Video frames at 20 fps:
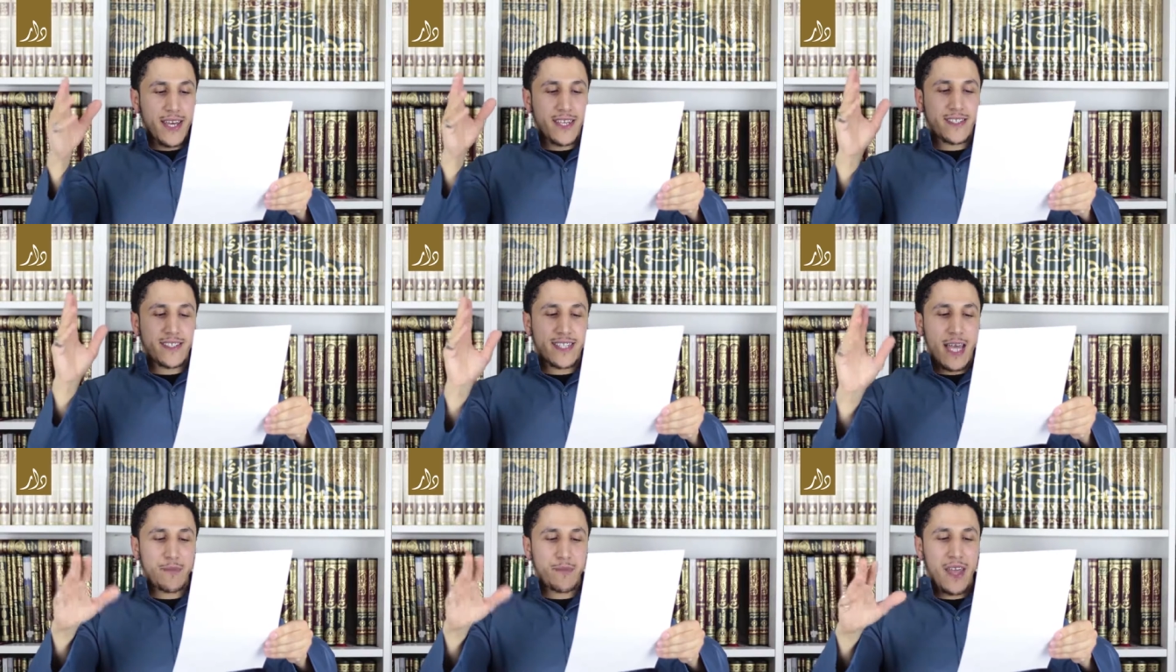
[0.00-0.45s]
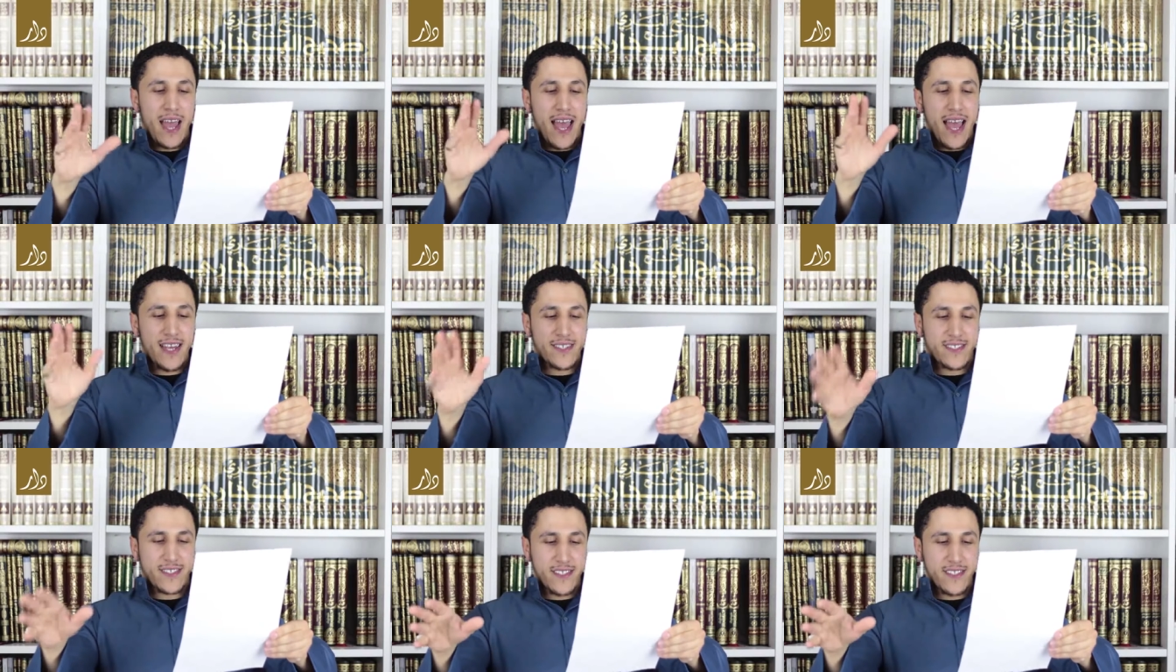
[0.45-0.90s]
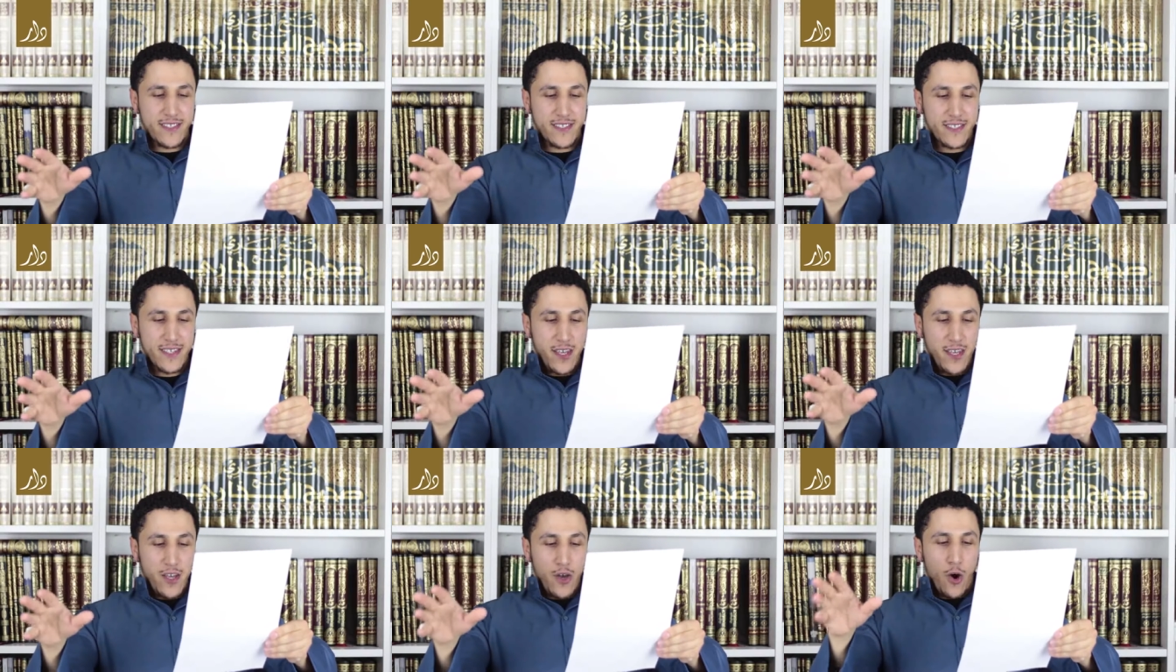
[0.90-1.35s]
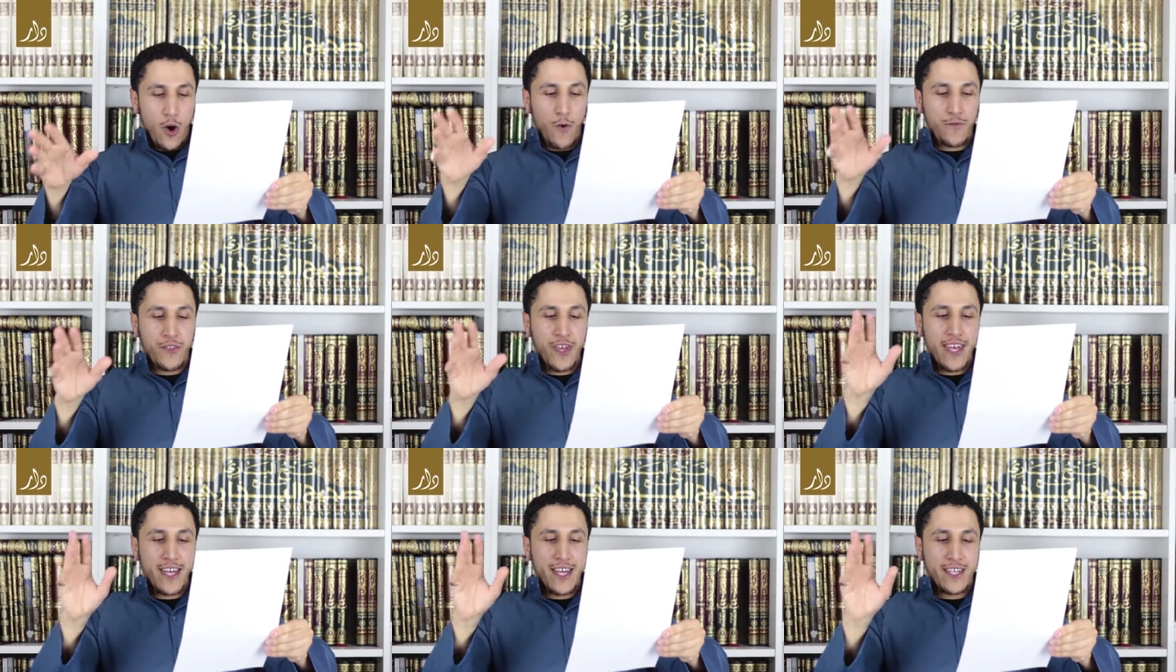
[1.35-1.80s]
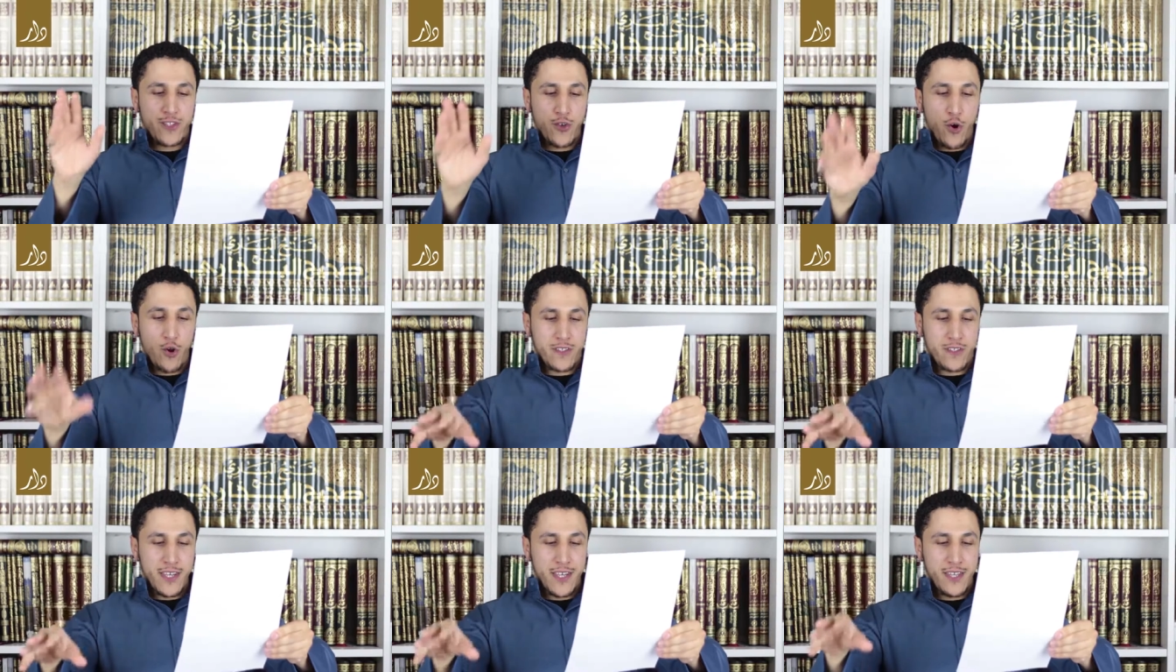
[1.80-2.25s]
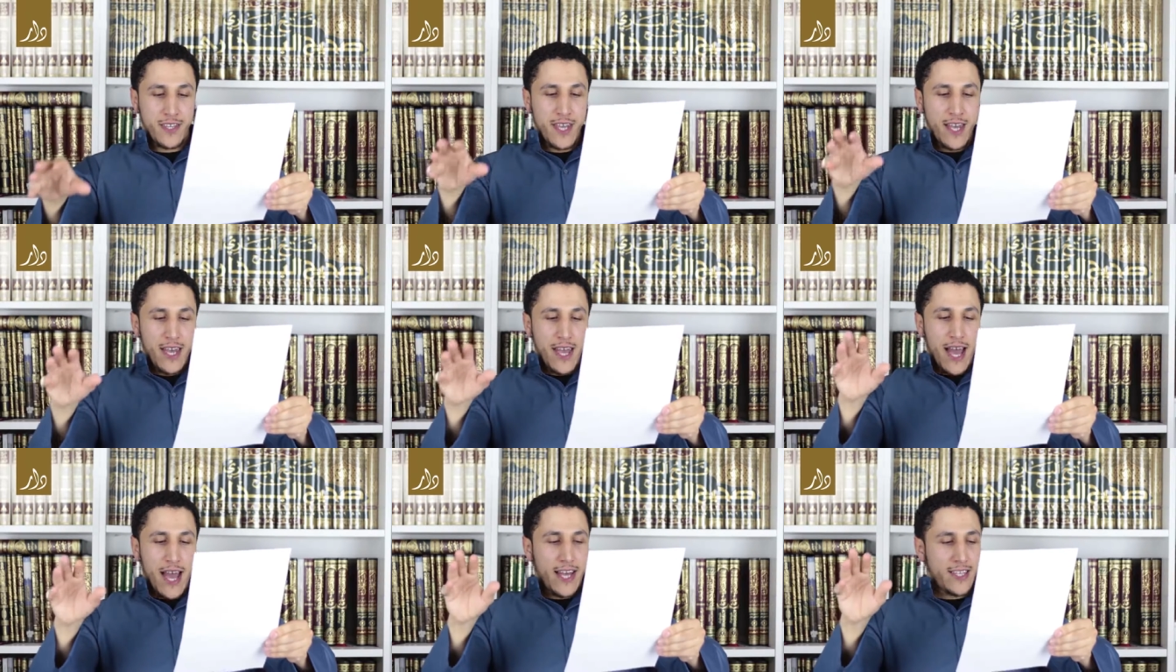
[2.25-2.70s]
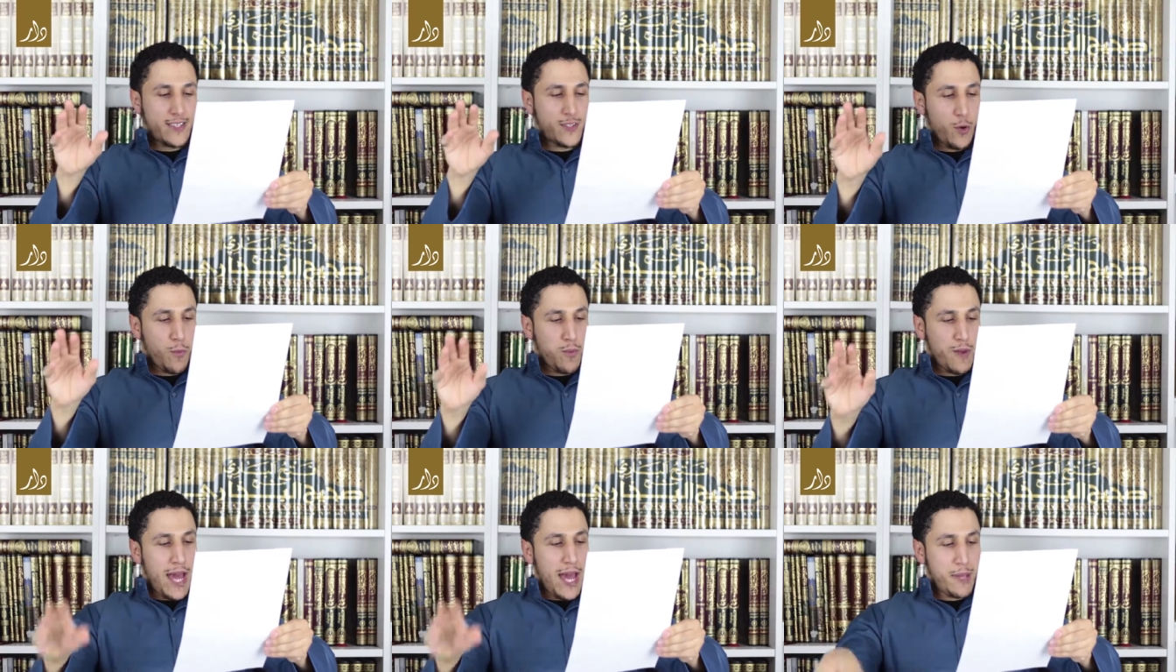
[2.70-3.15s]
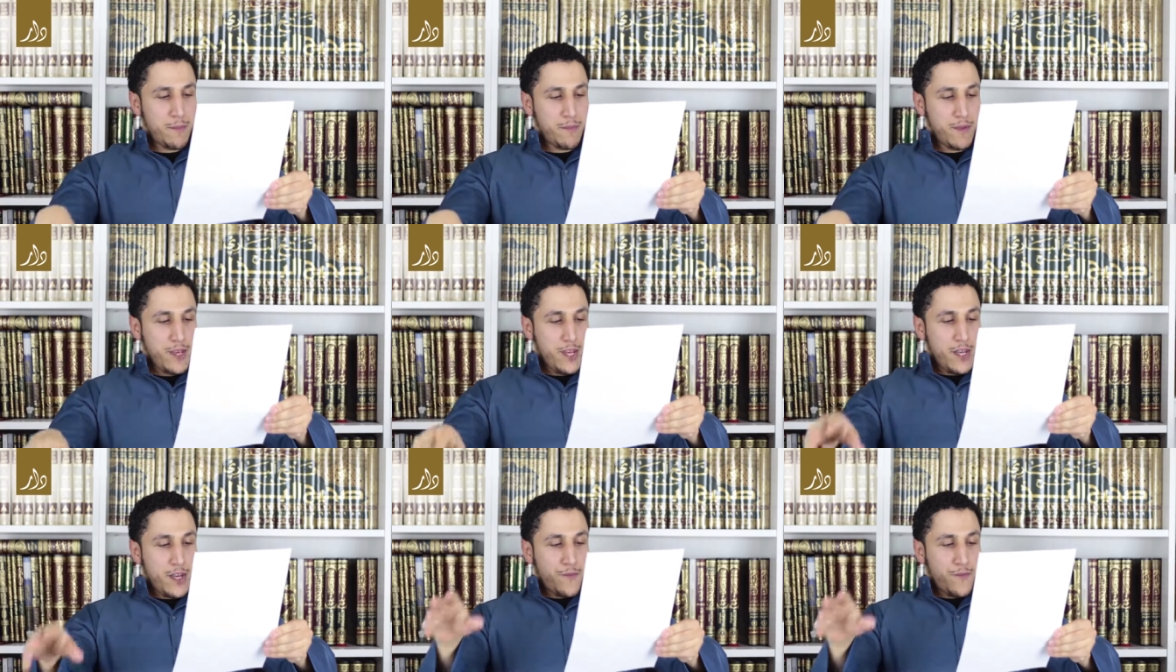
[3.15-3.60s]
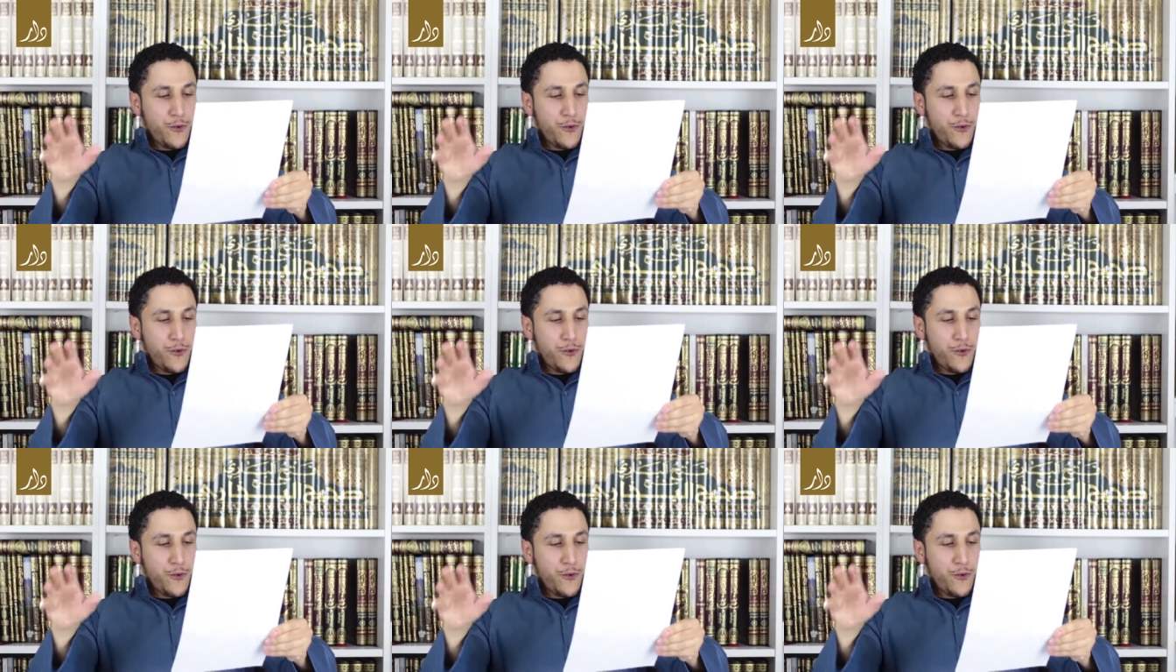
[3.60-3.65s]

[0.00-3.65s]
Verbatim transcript: except the essence of the exalted and sublime.